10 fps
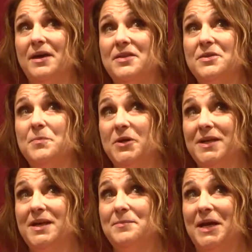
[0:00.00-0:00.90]
The book
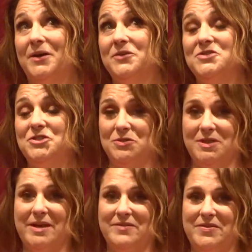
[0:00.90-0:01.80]
came out June
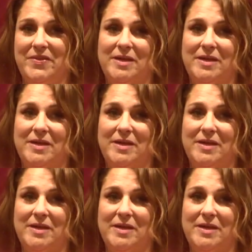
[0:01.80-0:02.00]
11th,